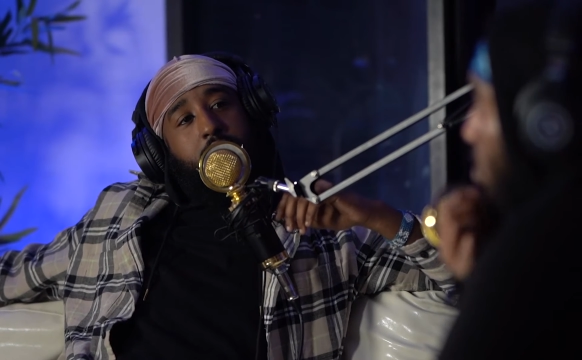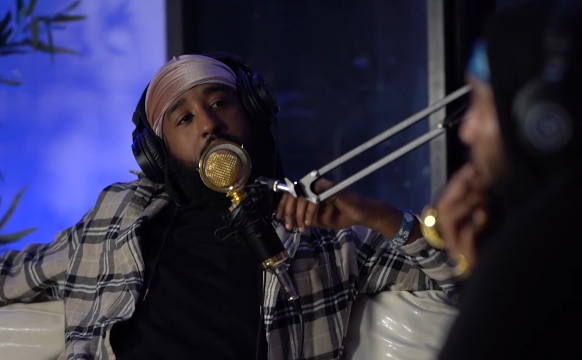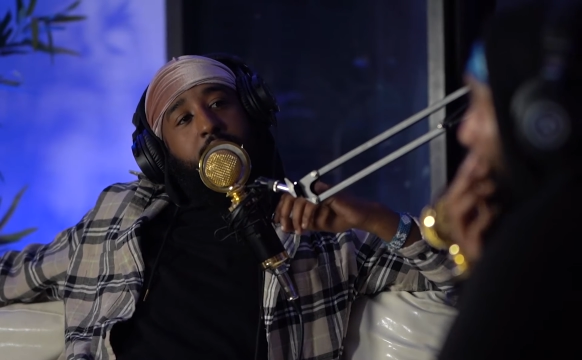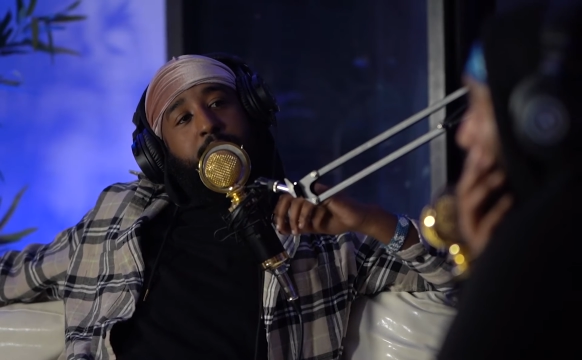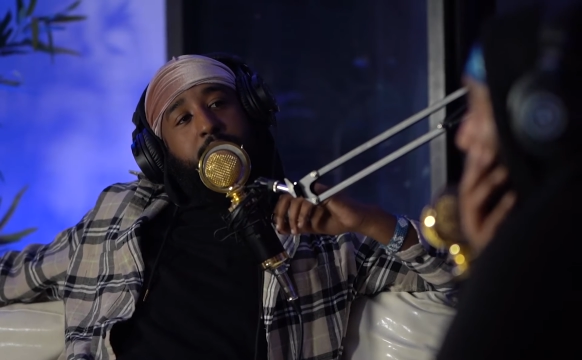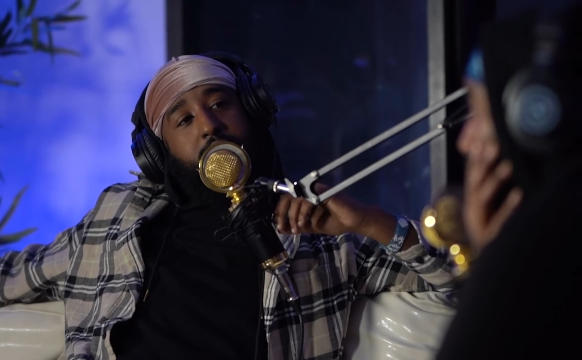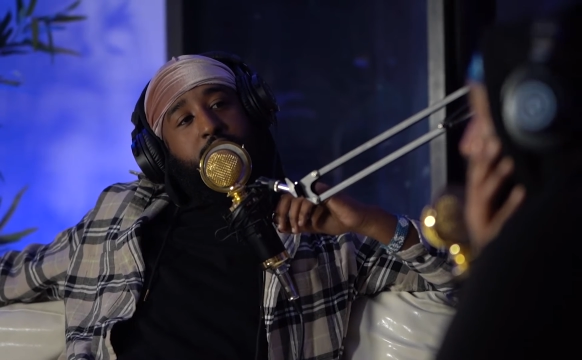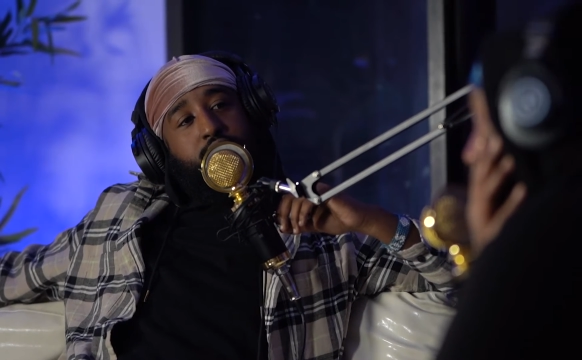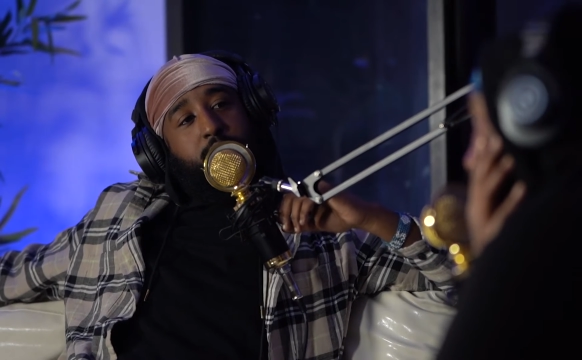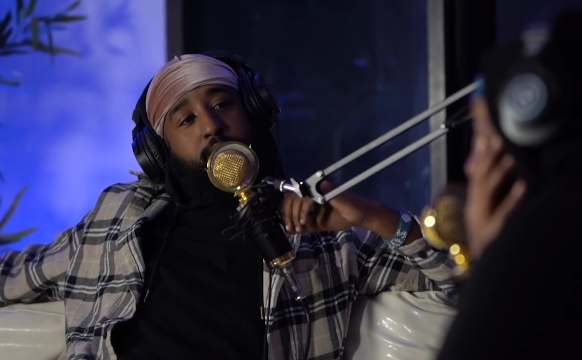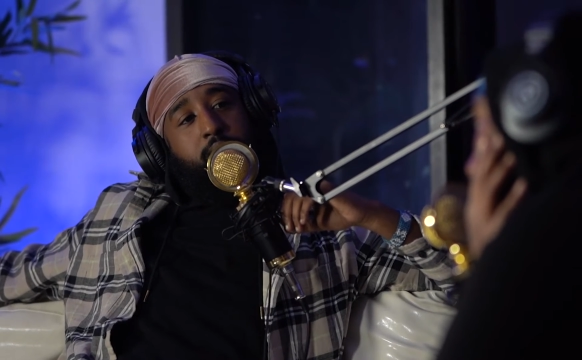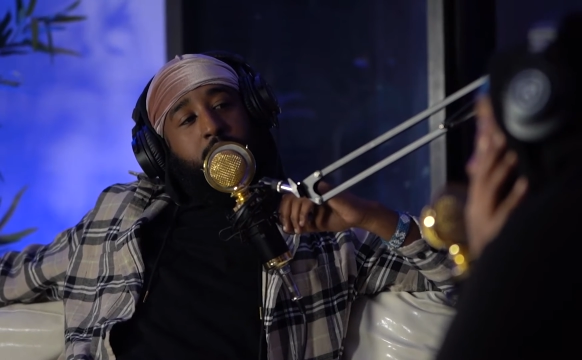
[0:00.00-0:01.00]
There's
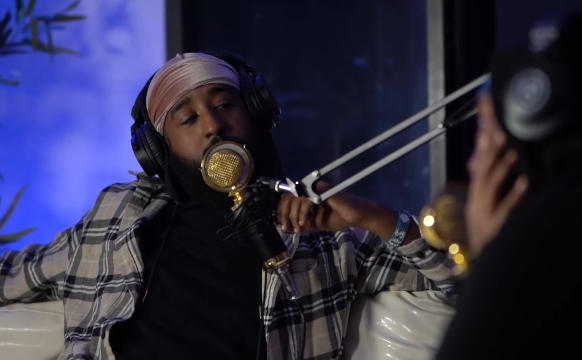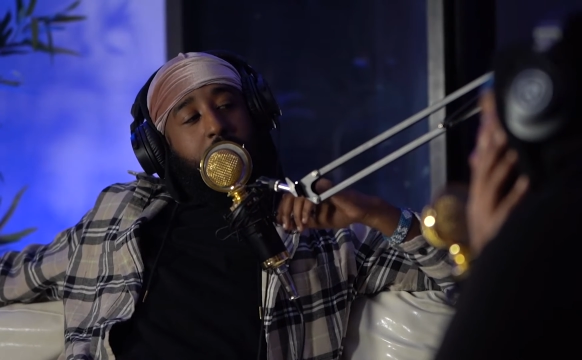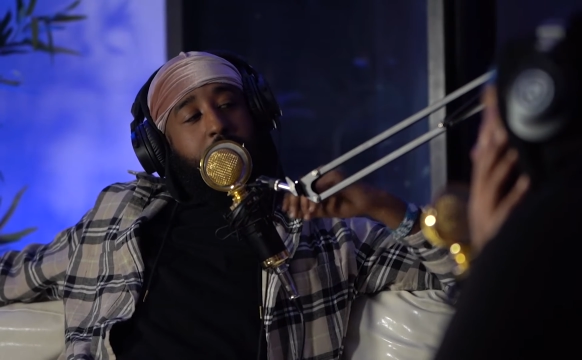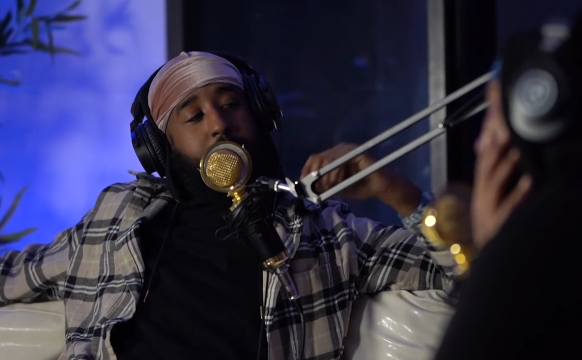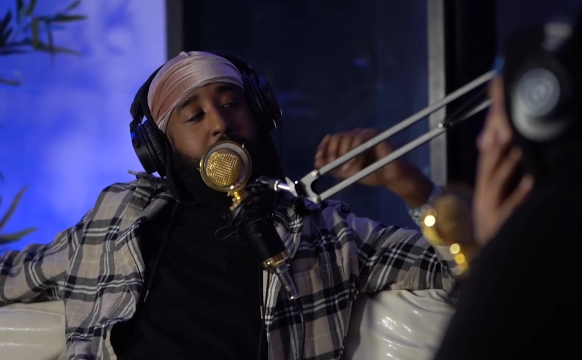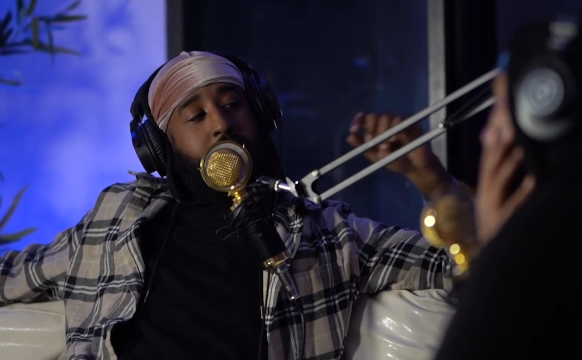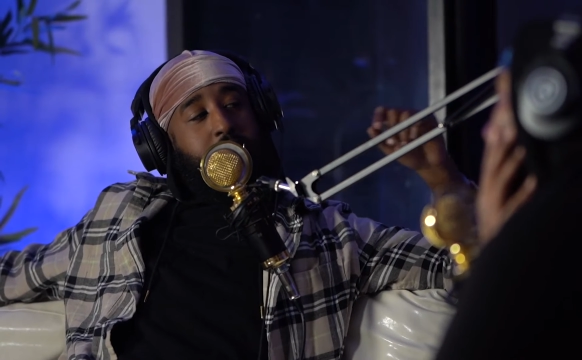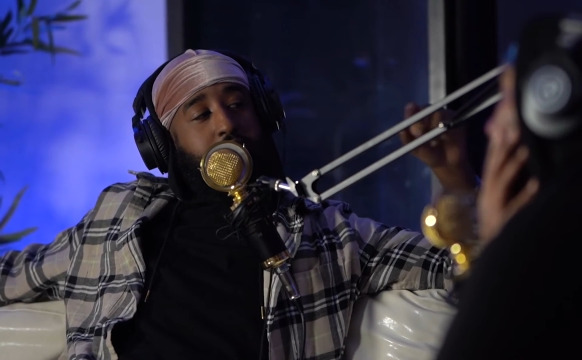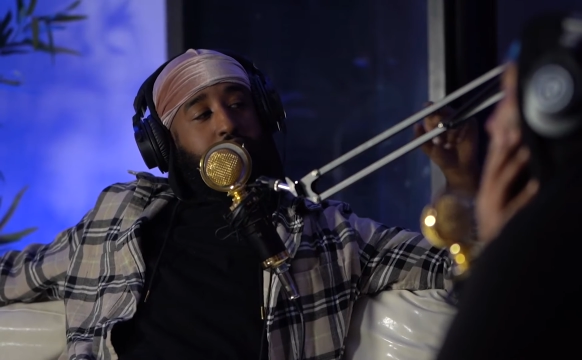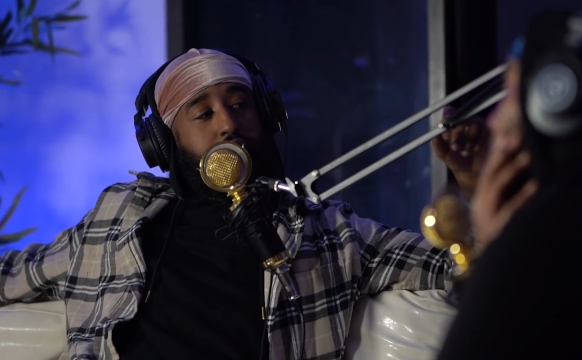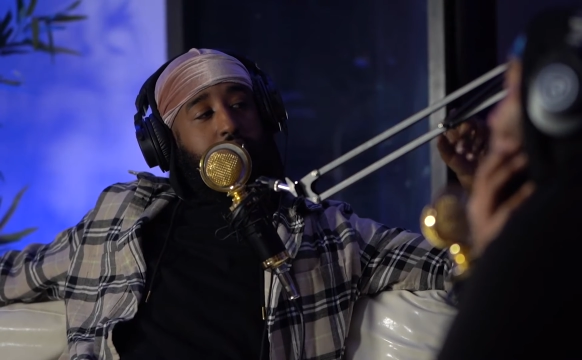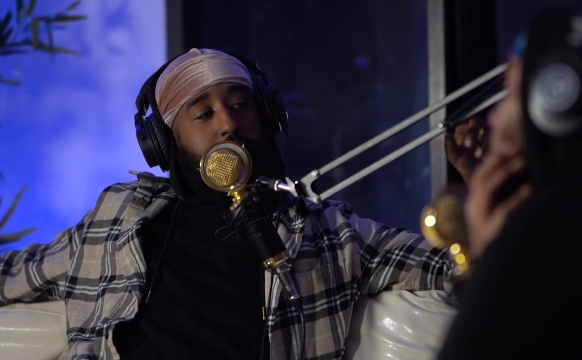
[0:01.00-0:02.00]
a point where I made an
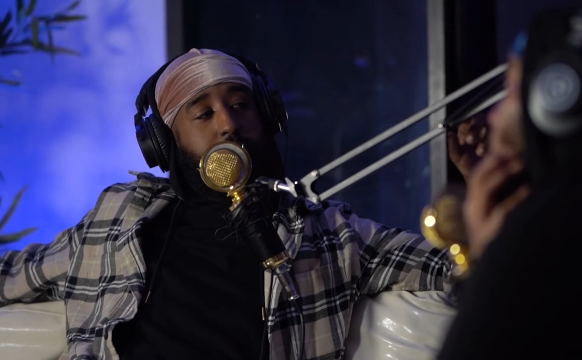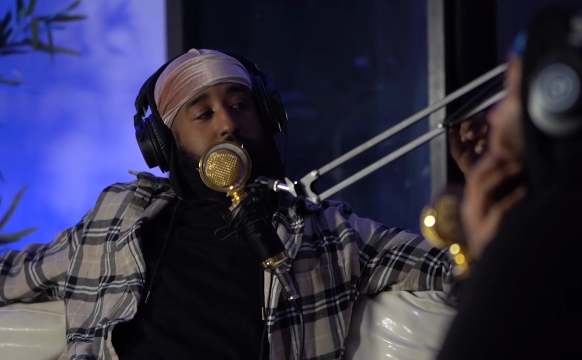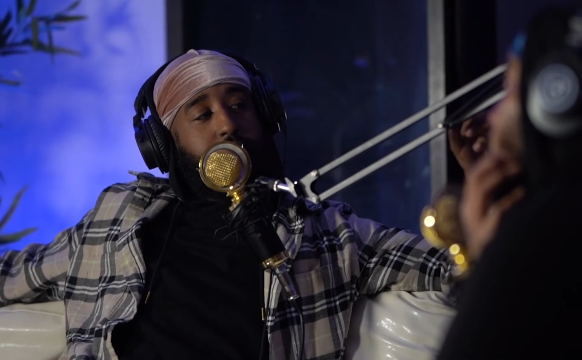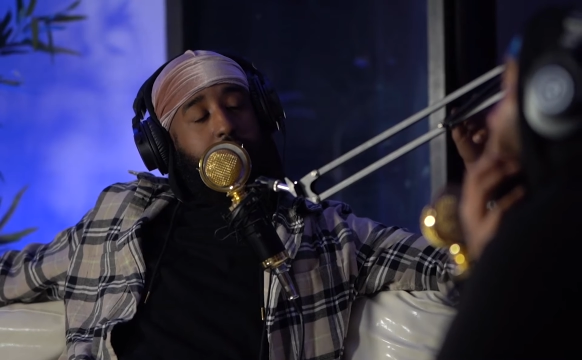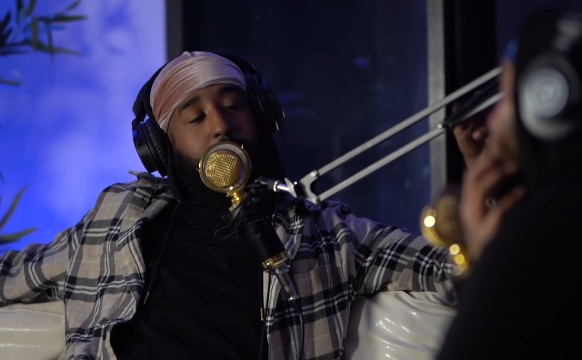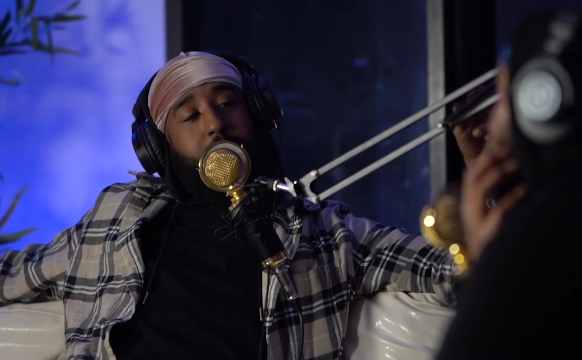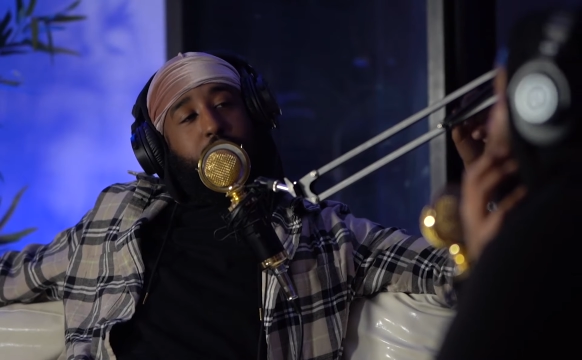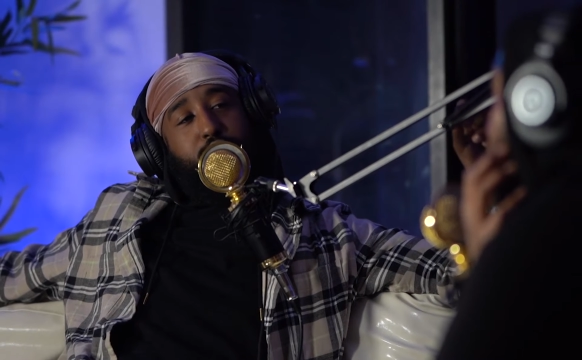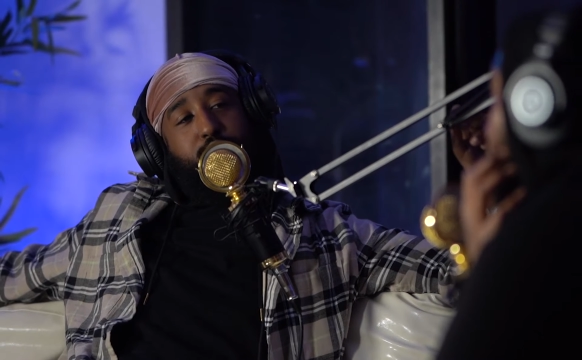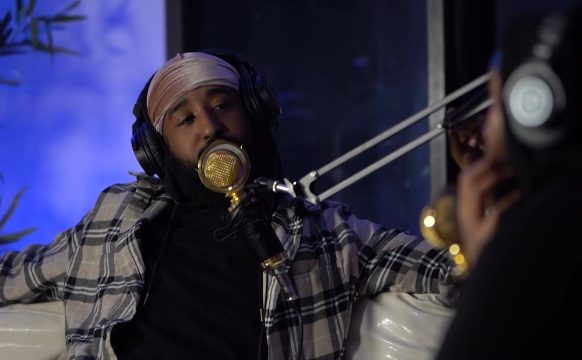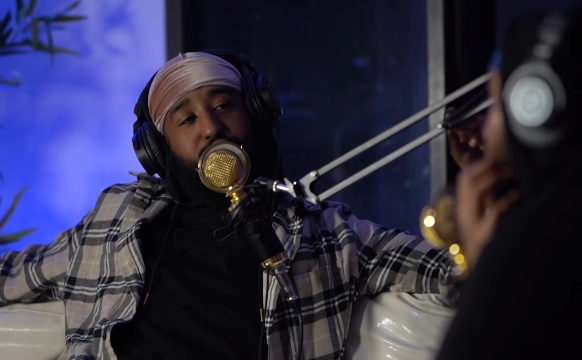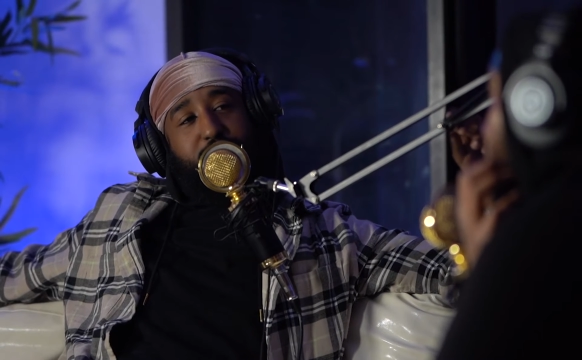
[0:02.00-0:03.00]
Instagram. I made a
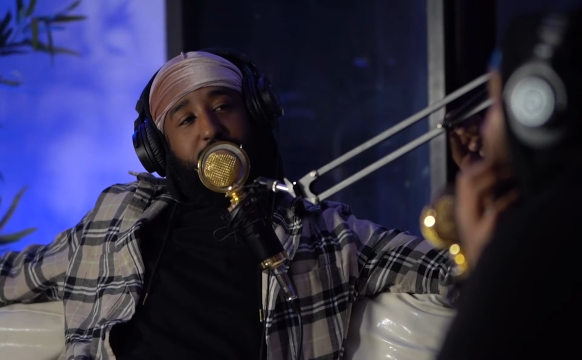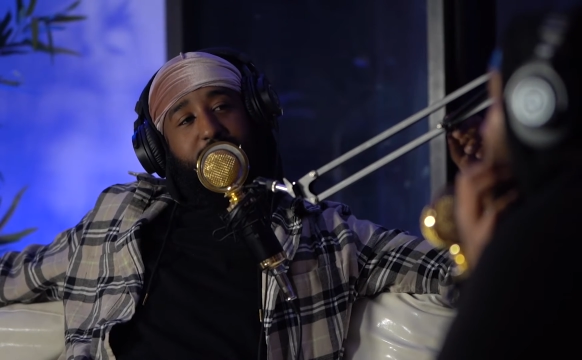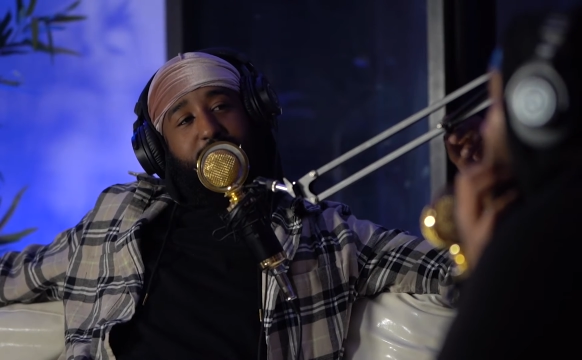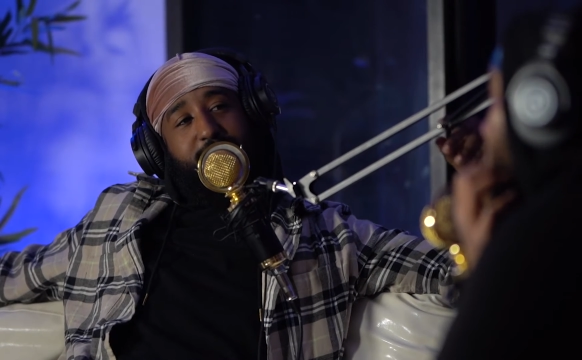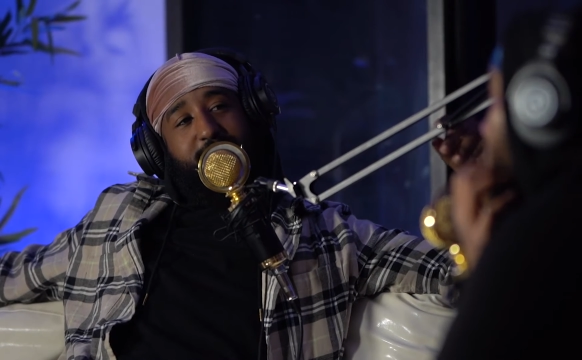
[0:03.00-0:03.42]
new Instagram.